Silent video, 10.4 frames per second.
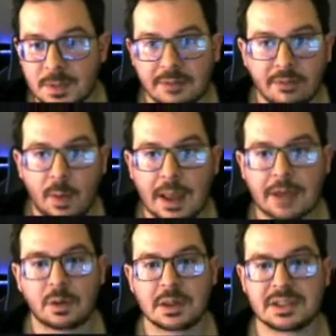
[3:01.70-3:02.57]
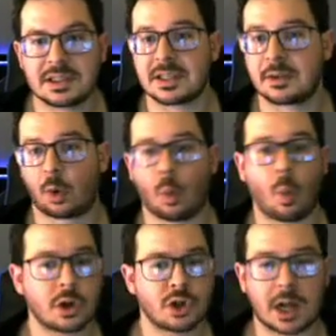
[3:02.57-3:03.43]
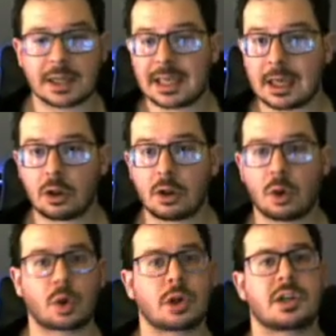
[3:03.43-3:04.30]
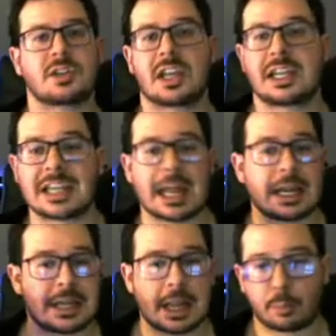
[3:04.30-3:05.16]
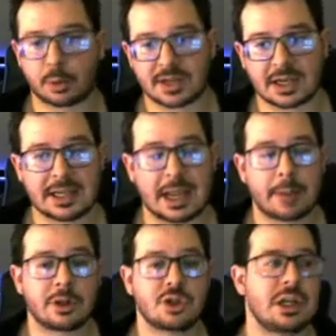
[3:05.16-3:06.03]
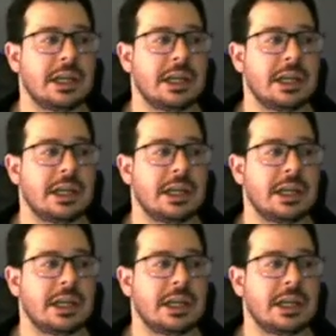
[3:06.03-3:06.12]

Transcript: of the Landorus, it's either a one-shot kill or it does like 98% damage.